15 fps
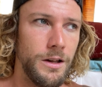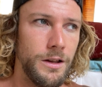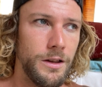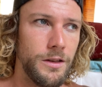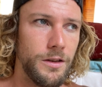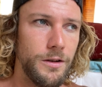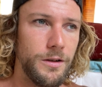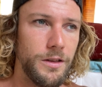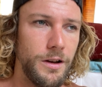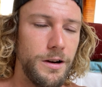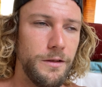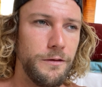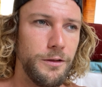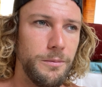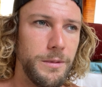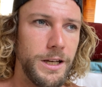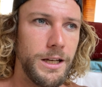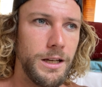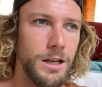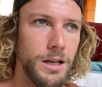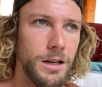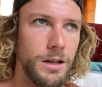So it's hard for
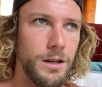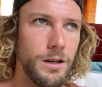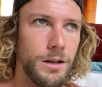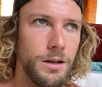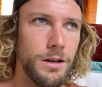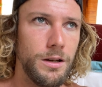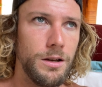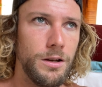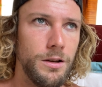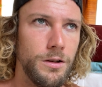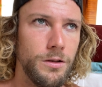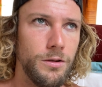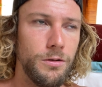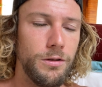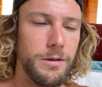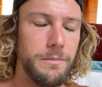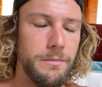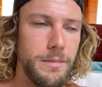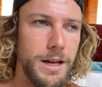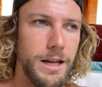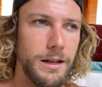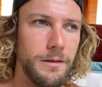me to
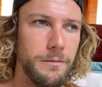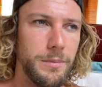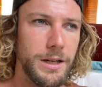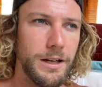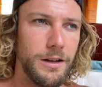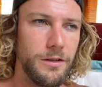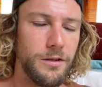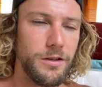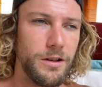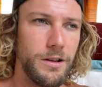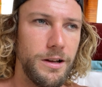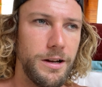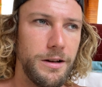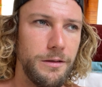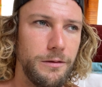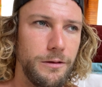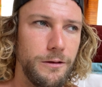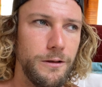admit because there's a lot of,